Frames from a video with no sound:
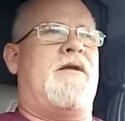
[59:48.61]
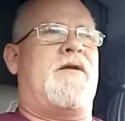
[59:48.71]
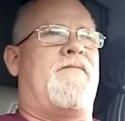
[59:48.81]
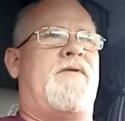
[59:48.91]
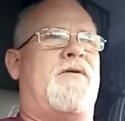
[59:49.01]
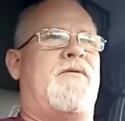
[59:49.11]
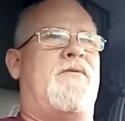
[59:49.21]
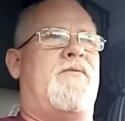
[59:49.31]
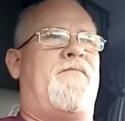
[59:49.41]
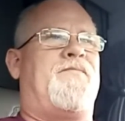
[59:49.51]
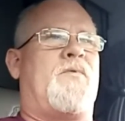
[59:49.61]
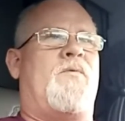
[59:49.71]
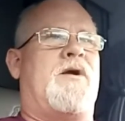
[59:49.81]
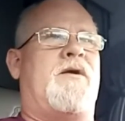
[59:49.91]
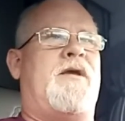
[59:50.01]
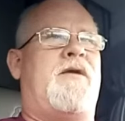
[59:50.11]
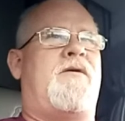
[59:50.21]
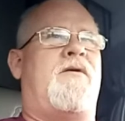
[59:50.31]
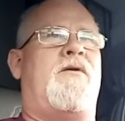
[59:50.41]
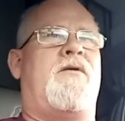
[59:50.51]
interview where he
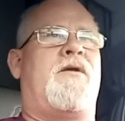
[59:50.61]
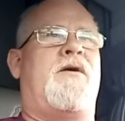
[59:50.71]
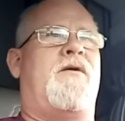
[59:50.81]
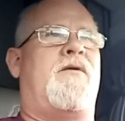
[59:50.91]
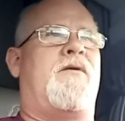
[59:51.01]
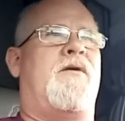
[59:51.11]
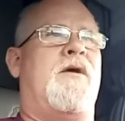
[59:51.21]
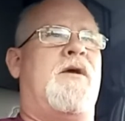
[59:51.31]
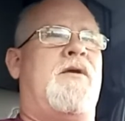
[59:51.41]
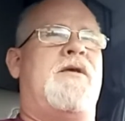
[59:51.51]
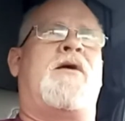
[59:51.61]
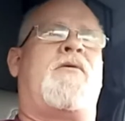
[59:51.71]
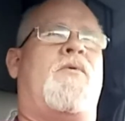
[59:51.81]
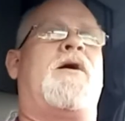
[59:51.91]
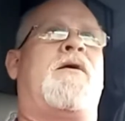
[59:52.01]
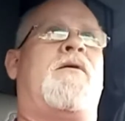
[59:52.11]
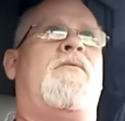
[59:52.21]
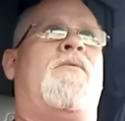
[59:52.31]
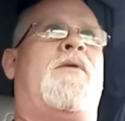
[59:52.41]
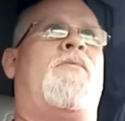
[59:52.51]
called her or well,
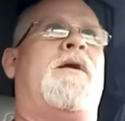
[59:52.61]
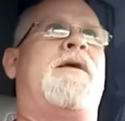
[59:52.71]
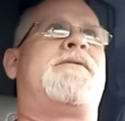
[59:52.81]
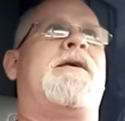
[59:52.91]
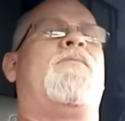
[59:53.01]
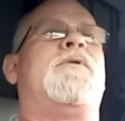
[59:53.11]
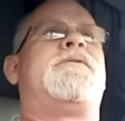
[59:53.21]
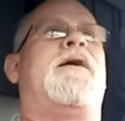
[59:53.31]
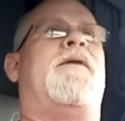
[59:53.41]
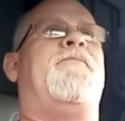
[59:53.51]
what he said was